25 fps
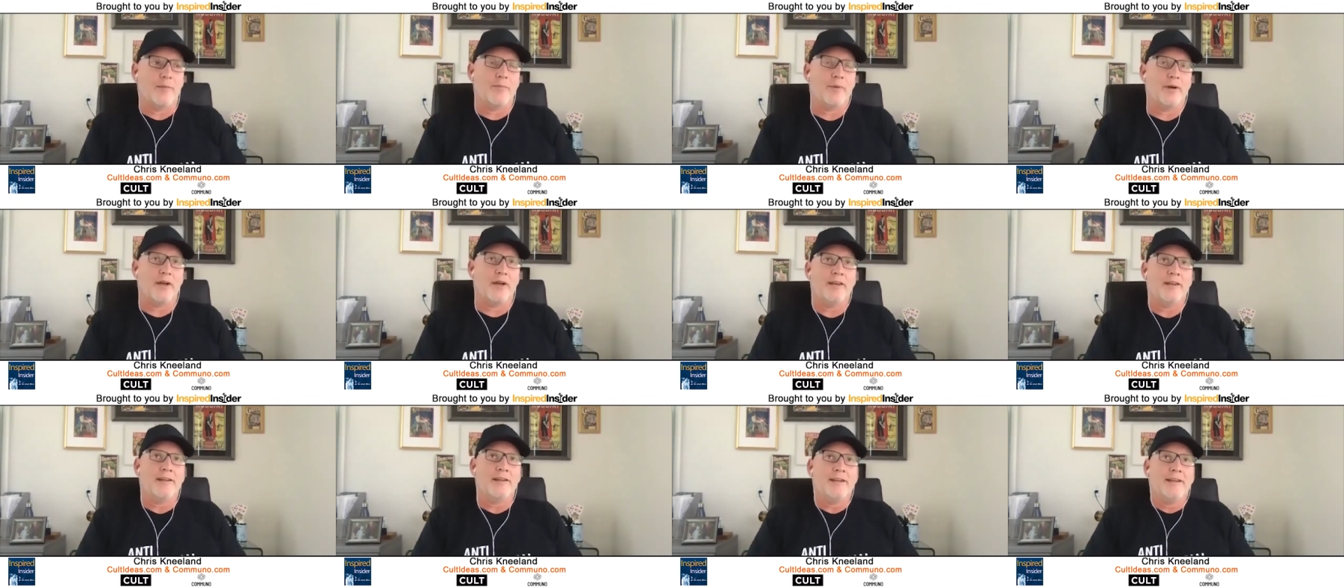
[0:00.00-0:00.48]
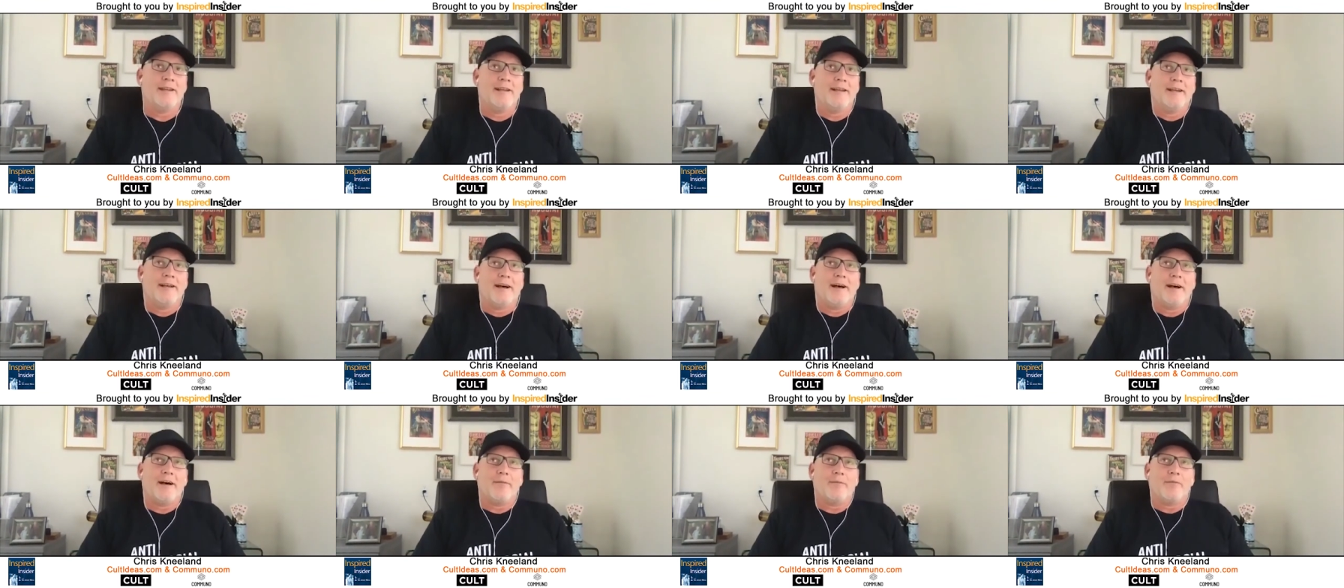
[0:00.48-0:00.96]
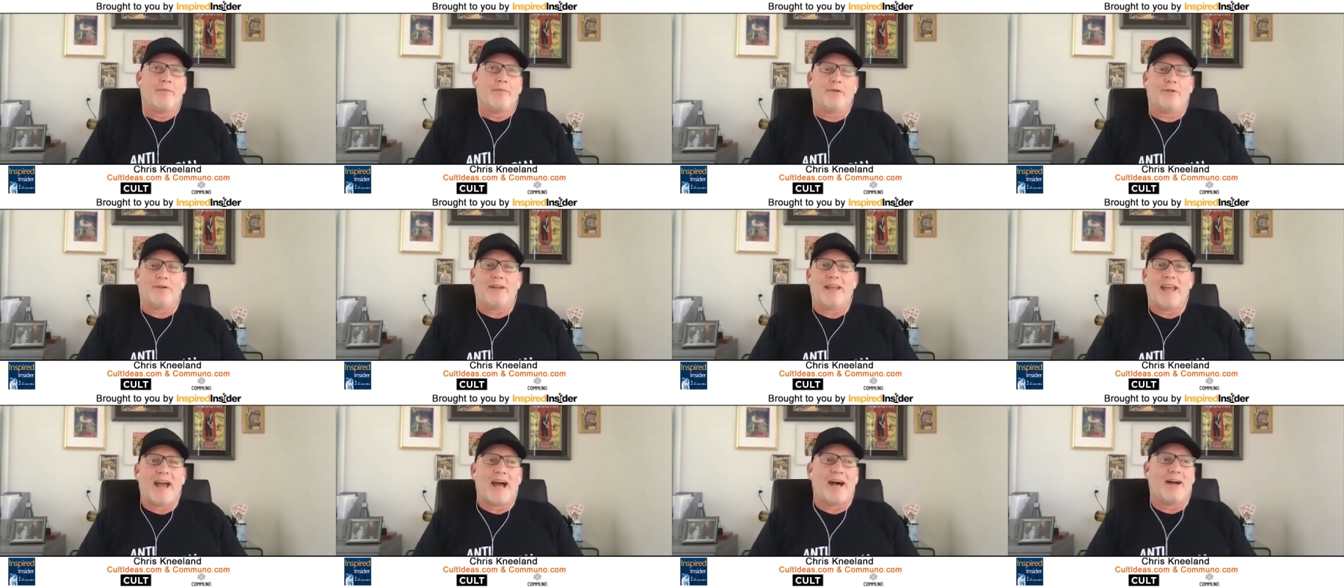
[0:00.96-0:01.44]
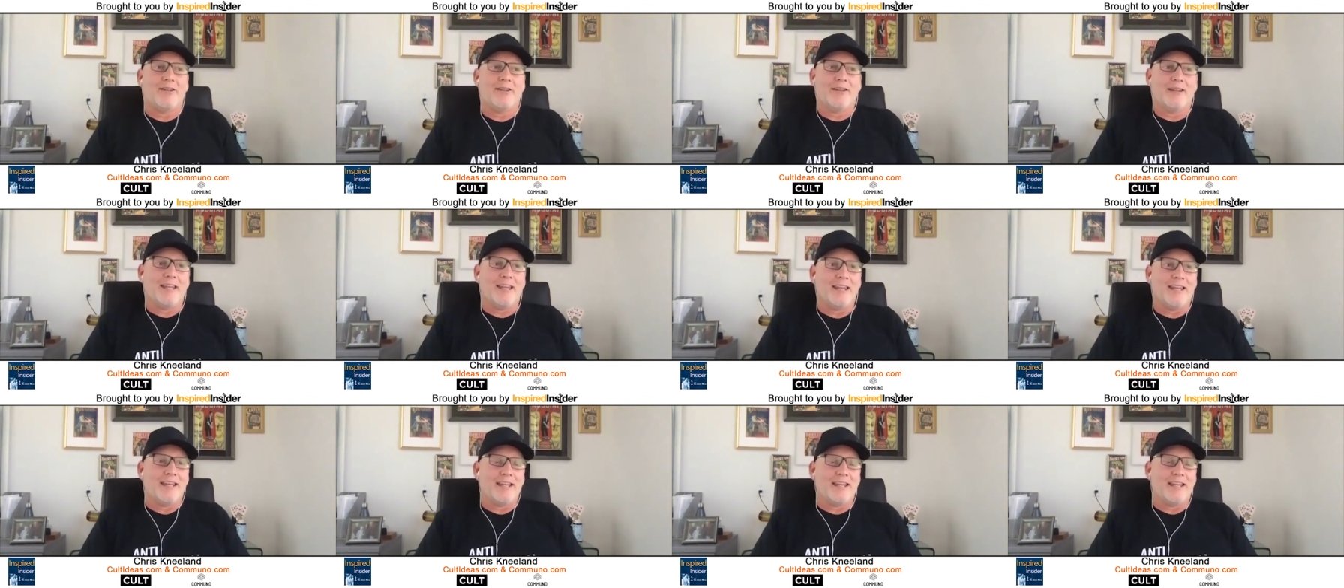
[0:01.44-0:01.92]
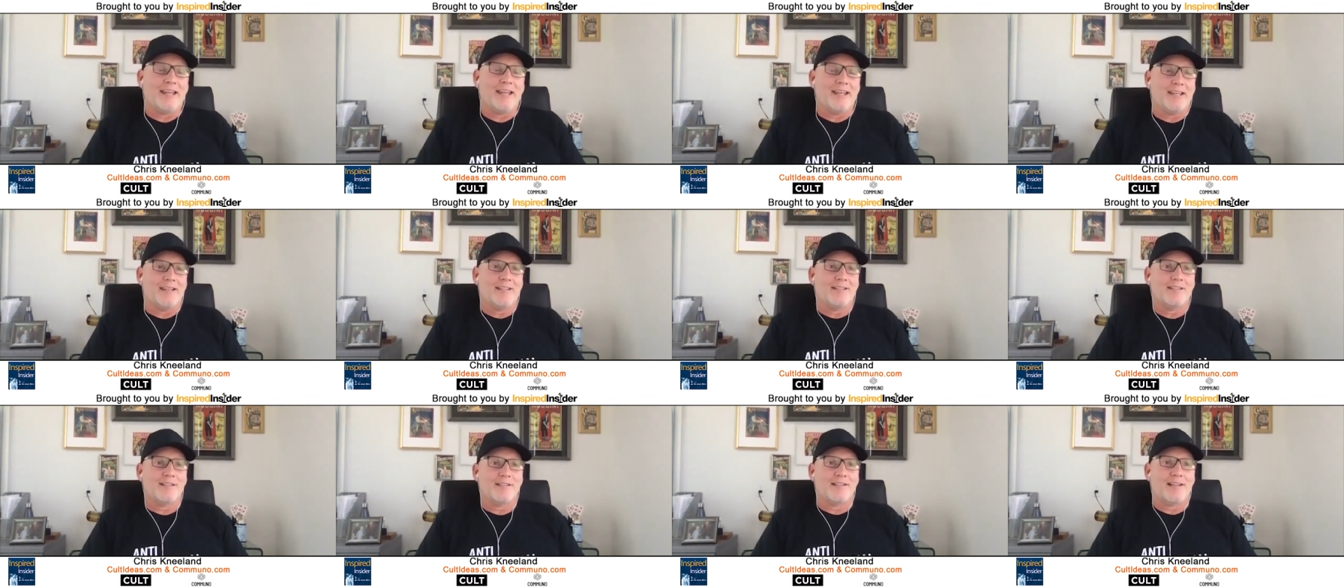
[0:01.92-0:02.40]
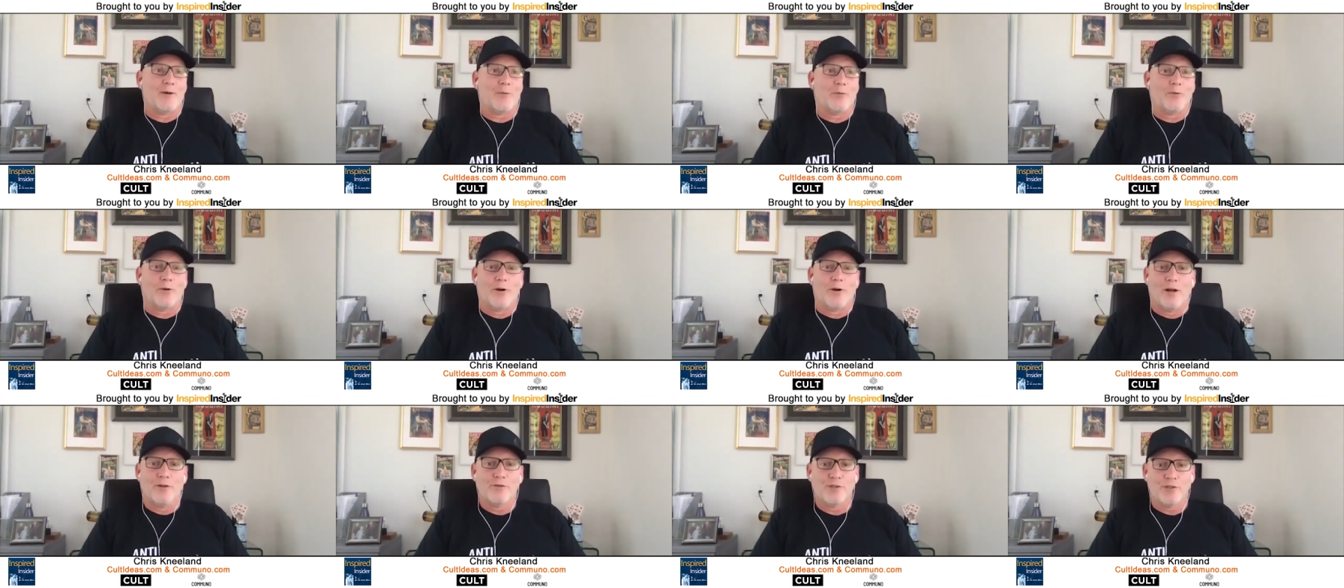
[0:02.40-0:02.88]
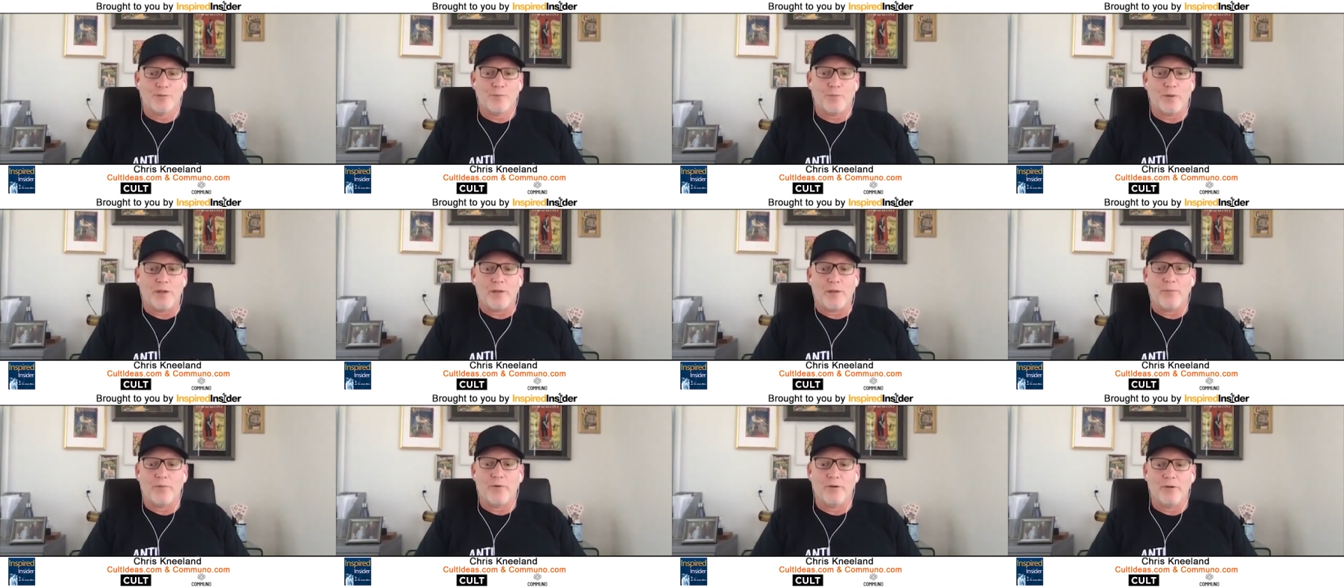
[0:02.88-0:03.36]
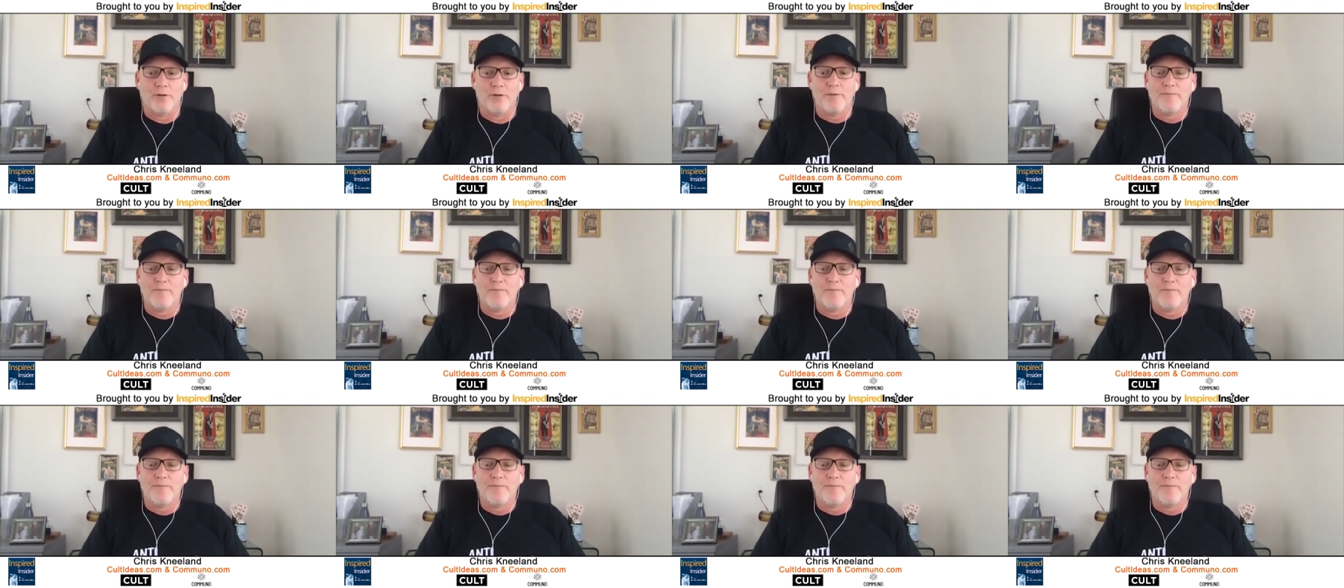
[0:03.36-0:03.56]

But the reality is that we're all just people.